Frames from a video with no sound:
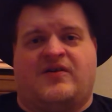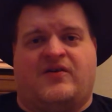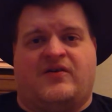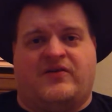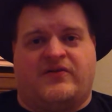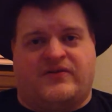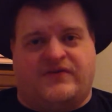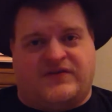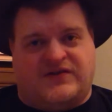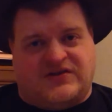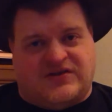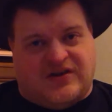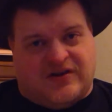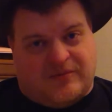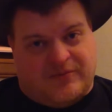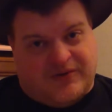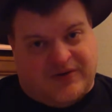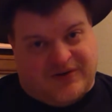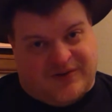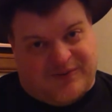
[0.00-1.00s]
all the
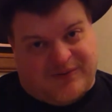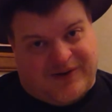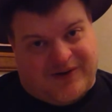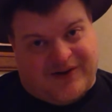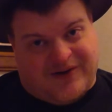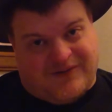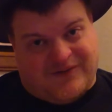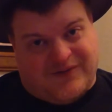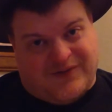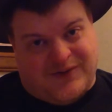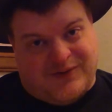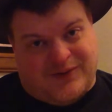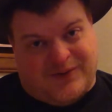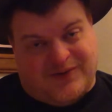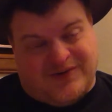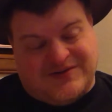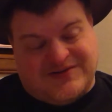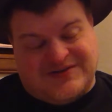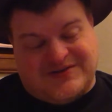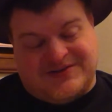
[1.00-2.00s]
gentlemen are wearing
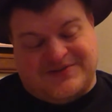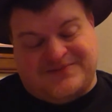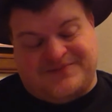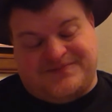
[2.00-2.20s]
fedoras.